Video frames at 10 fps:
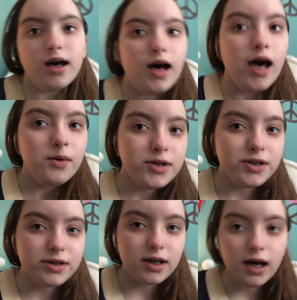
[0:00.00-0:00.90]
I
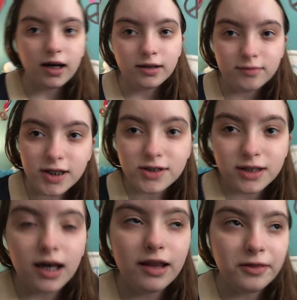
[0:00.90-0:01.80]
just kind
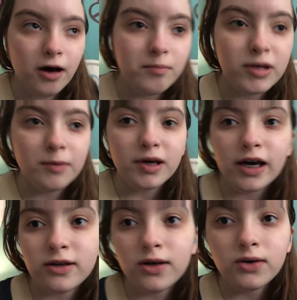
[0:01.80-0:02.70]
of thought maybe
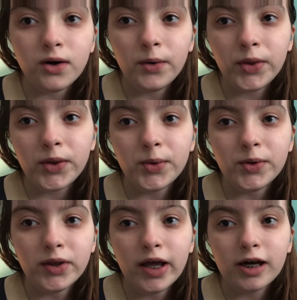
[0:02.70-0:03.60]
I could go
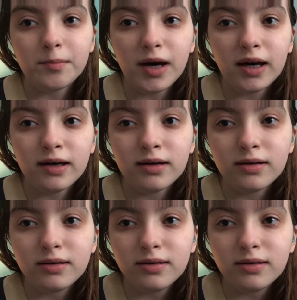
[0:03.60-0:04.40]
through like my